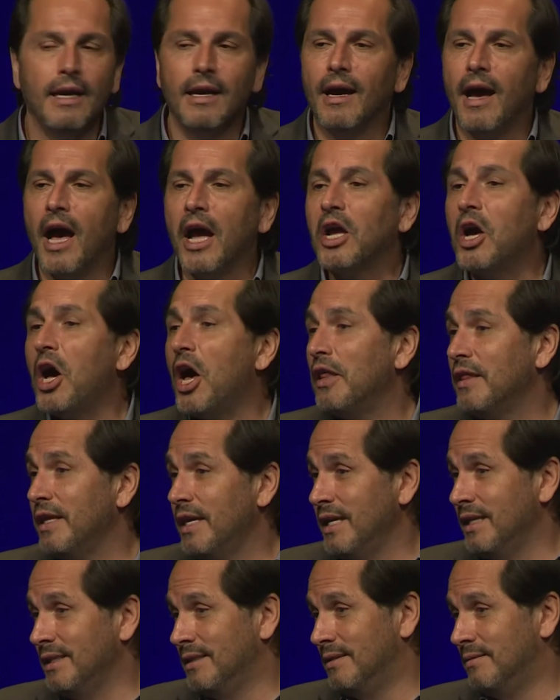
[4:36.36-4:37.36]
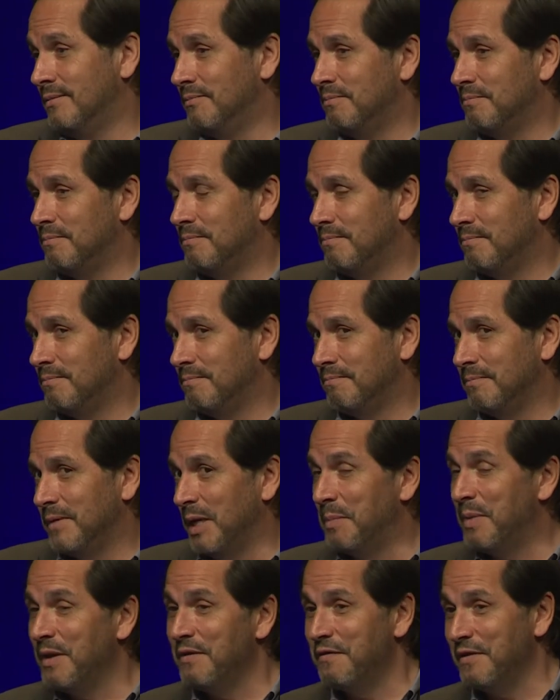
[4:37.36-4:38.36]
I call these
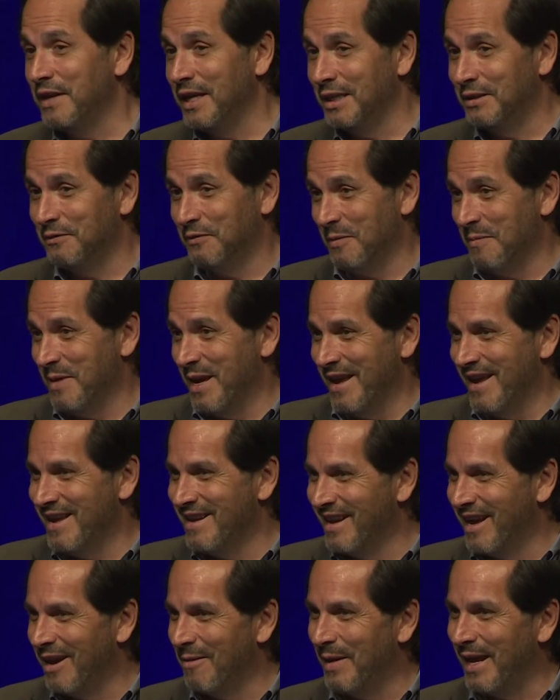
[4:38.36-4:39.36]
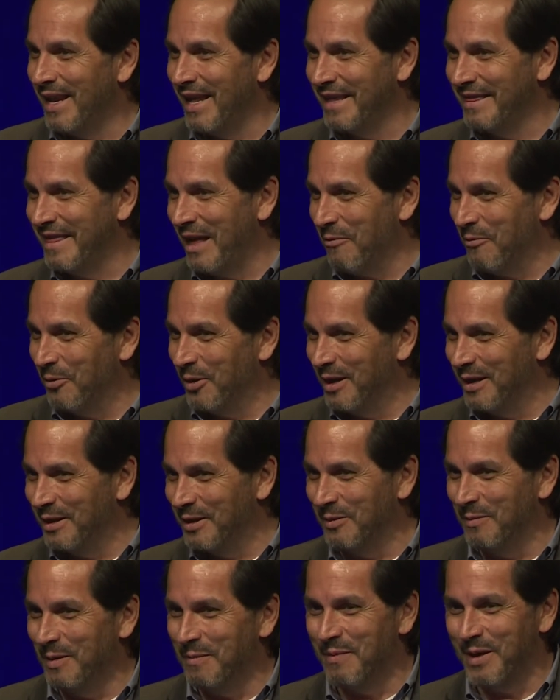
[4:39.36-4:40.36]
epiphanies for me. I like that word a little
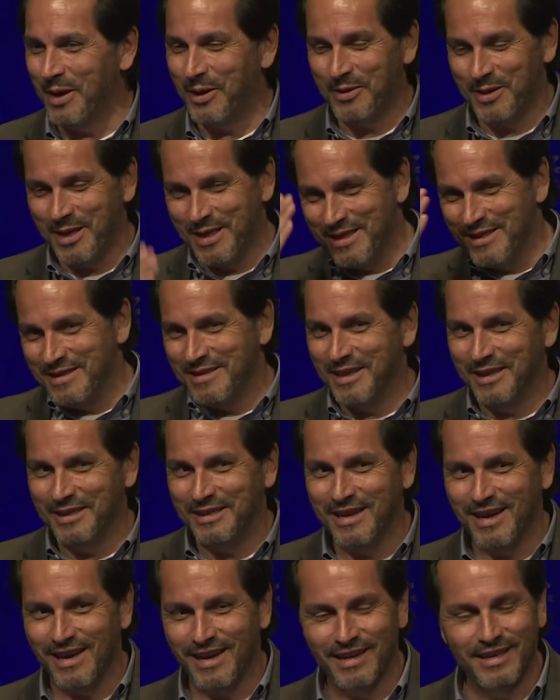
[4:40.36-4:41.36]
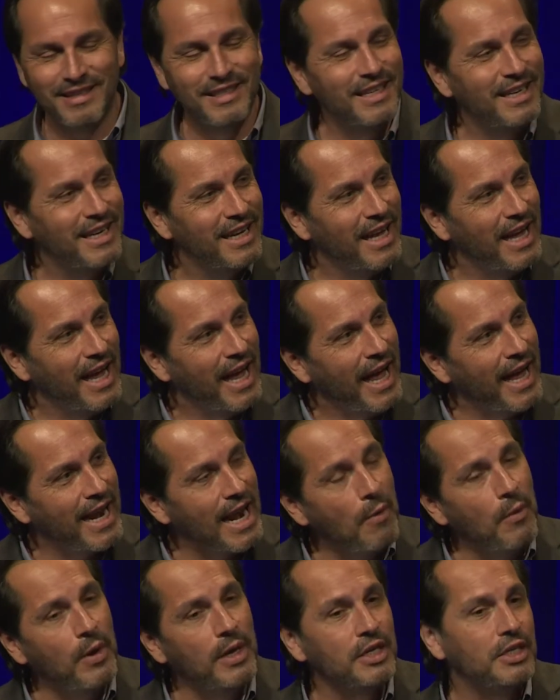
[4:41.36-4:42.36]
bit better than the duh. And I
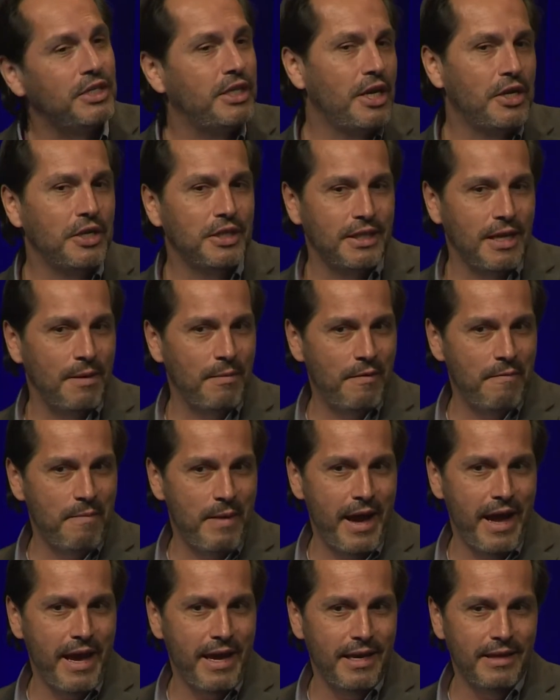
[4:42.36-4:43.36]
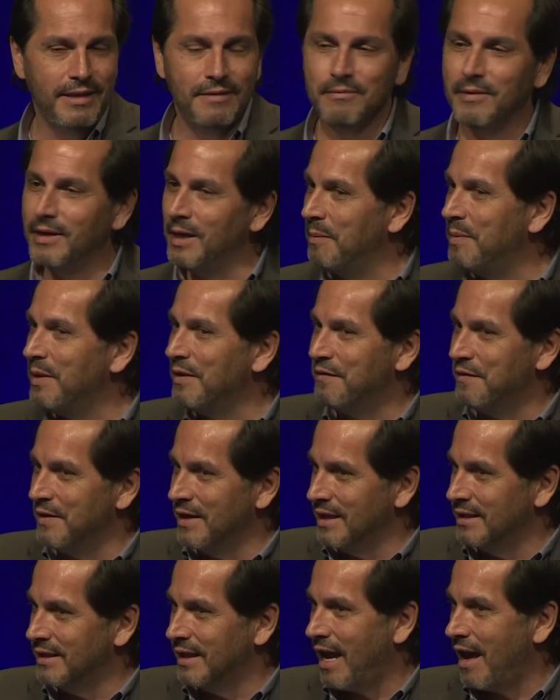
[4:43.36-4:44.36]
want to share some of my
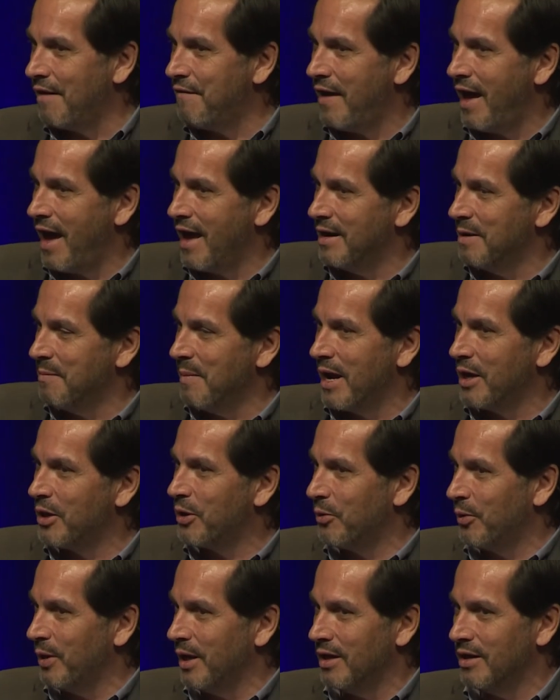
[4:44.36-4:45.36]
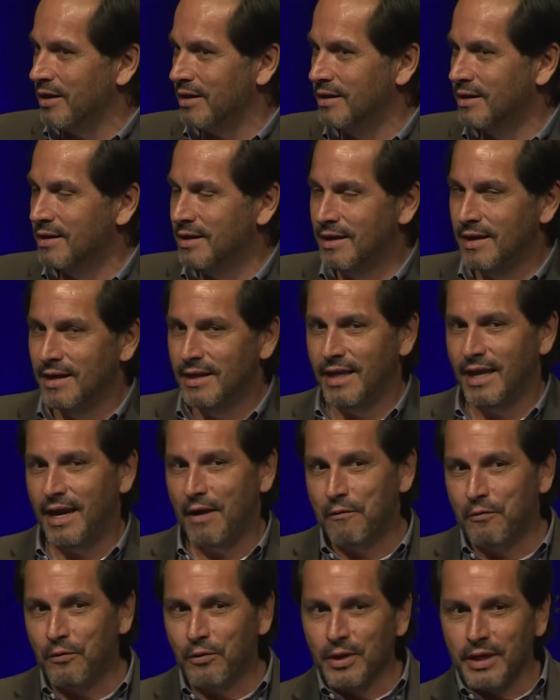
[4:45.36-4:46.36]
epiphanies that I've had in my career that
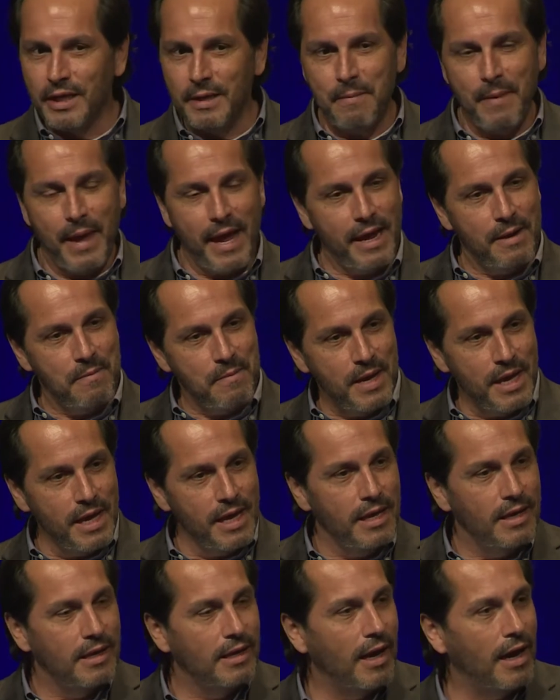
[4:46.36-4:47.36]
have really made me